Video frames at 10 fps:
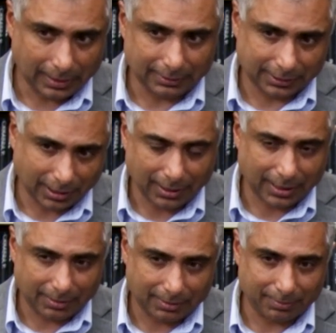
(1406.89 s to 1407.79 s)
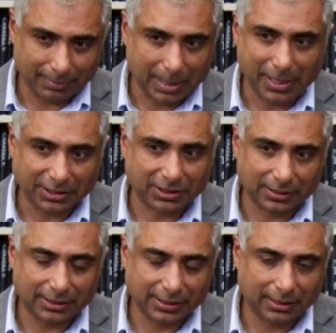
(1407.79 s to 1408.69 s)
starting Maymester
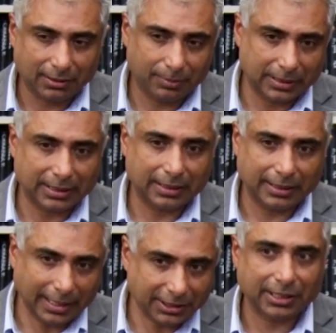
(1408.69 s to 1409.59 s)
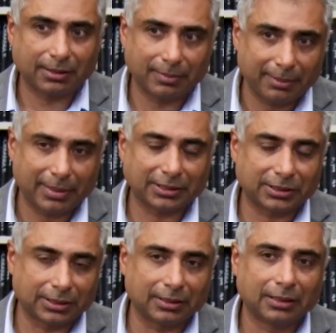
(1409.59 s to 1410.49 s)
this year, but then next year,
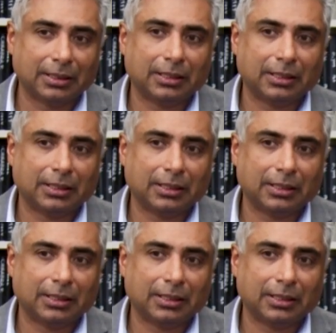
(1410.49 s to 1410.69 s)
Maymester